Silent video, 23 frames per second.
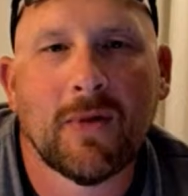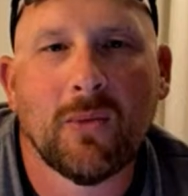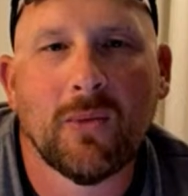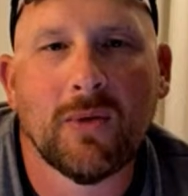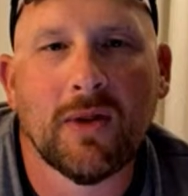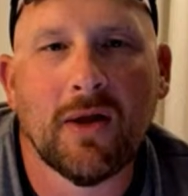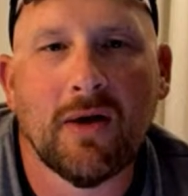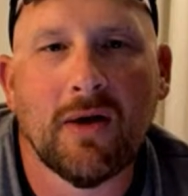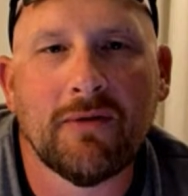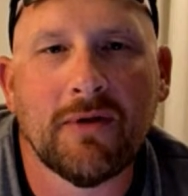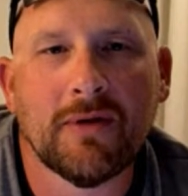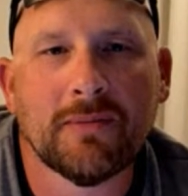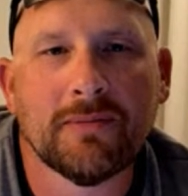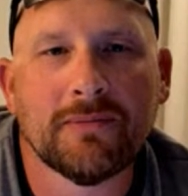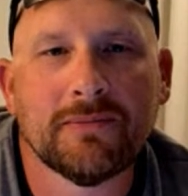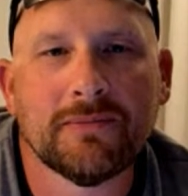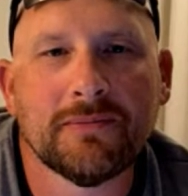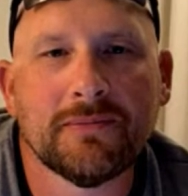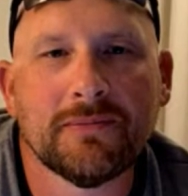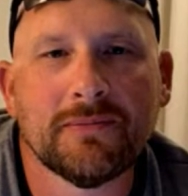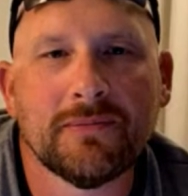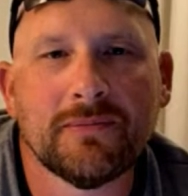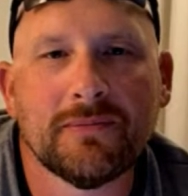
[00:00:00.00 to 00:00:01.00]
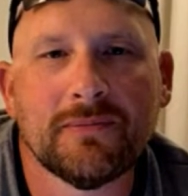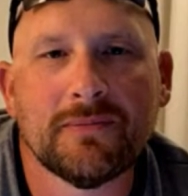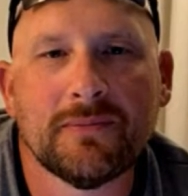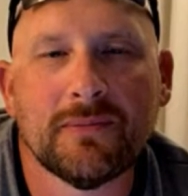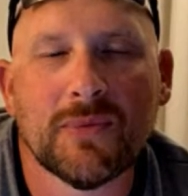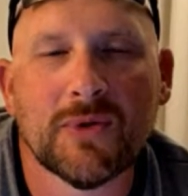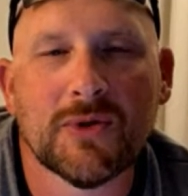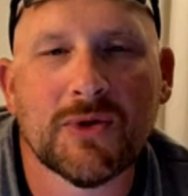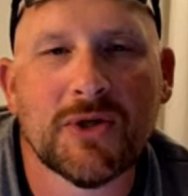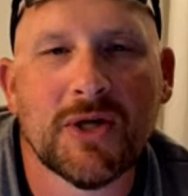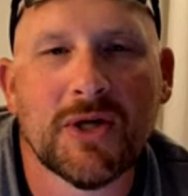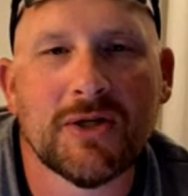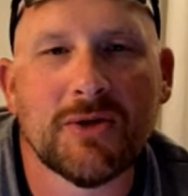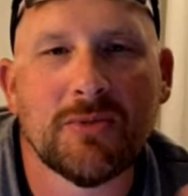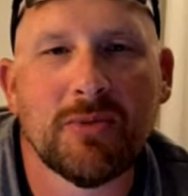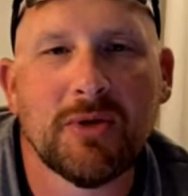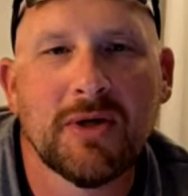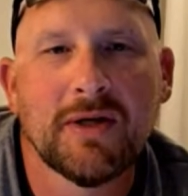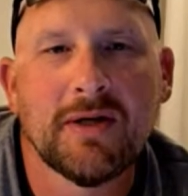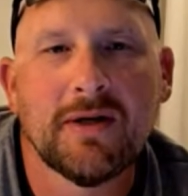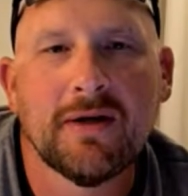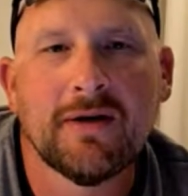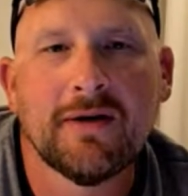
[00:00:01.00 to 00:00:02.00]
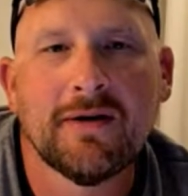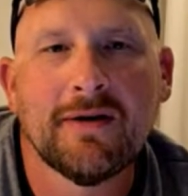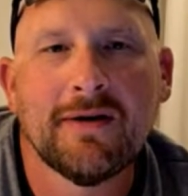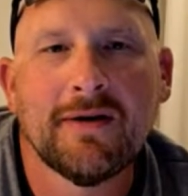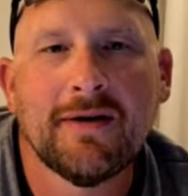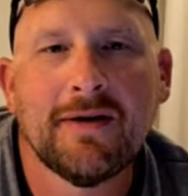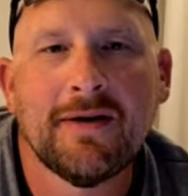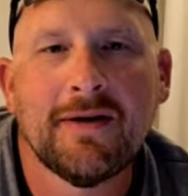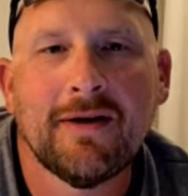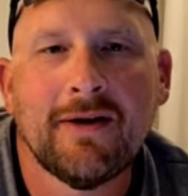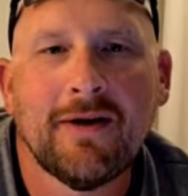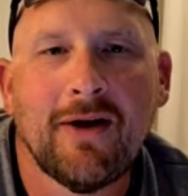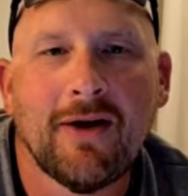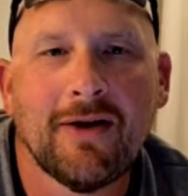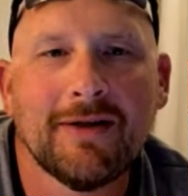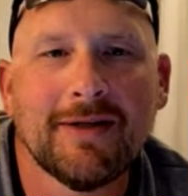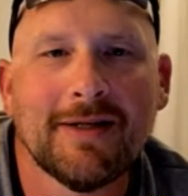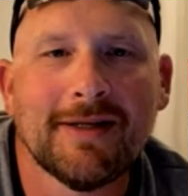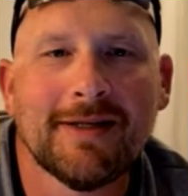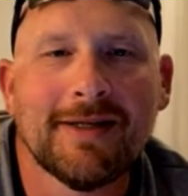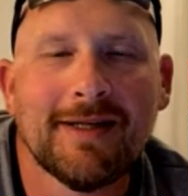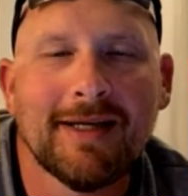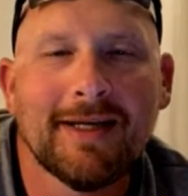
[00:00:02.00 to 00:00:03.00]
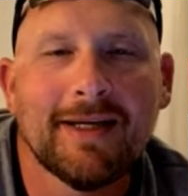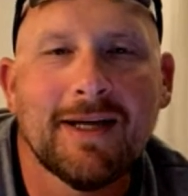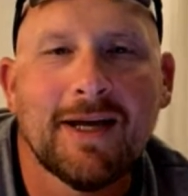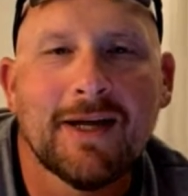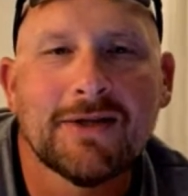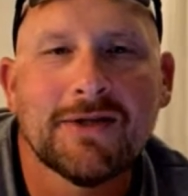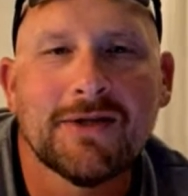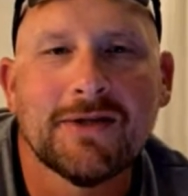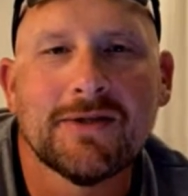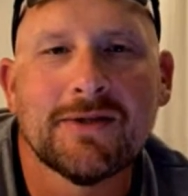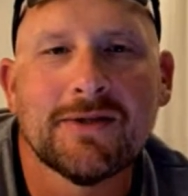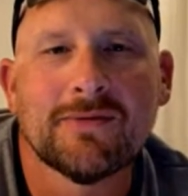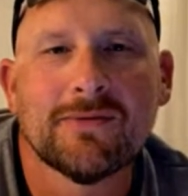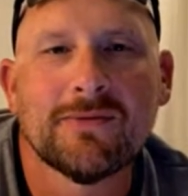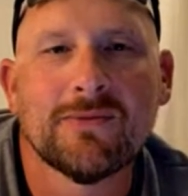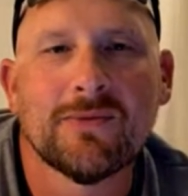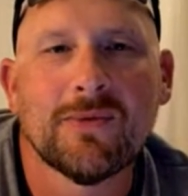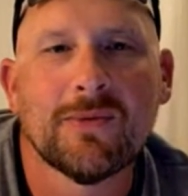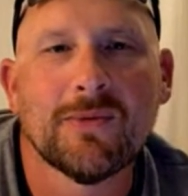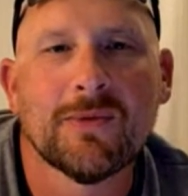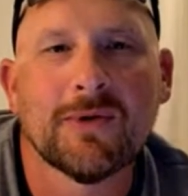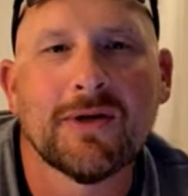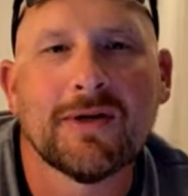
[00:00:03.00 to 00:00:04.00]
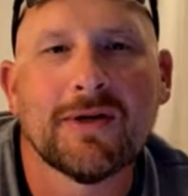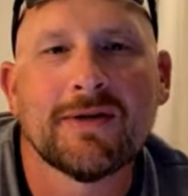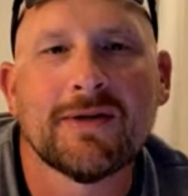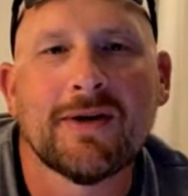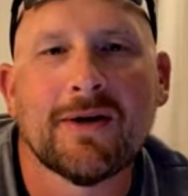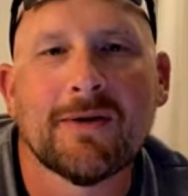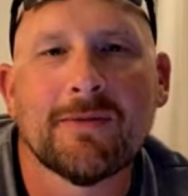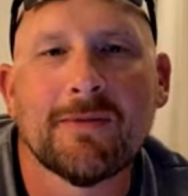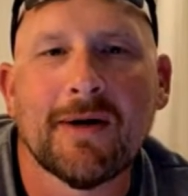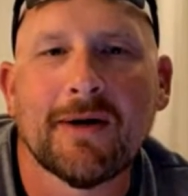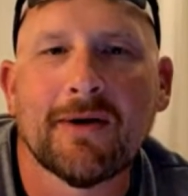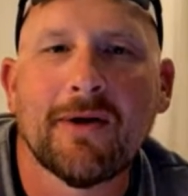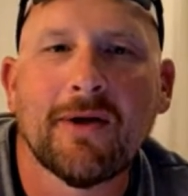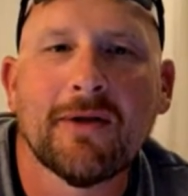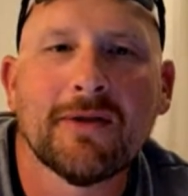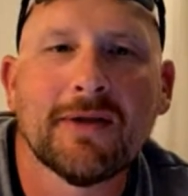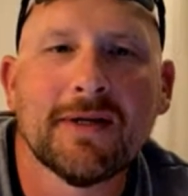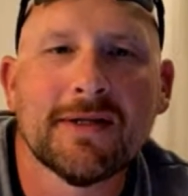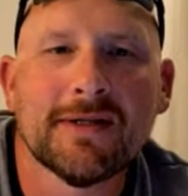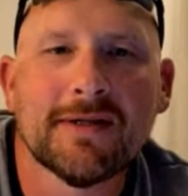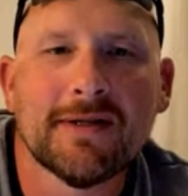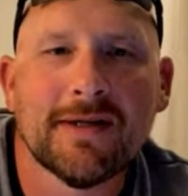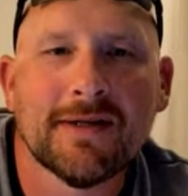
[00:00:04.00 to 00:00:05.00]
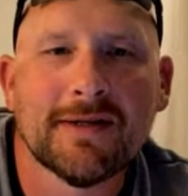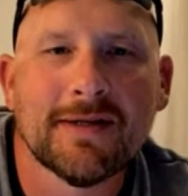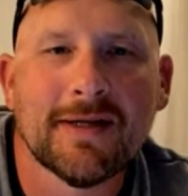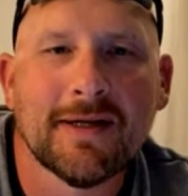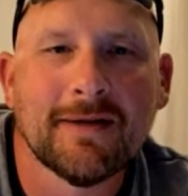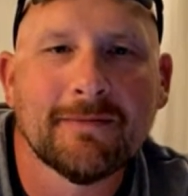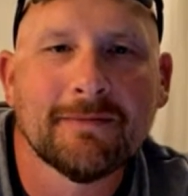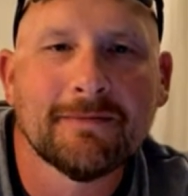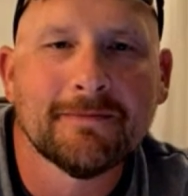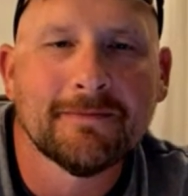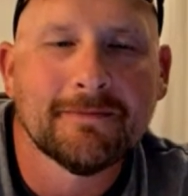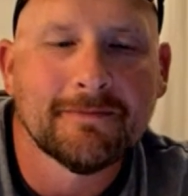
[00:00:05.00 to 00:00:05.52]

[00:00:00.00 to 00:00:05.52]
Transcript: We love you. Appreciate you being here on Disney Connections, where we're going to talk about all things Disney.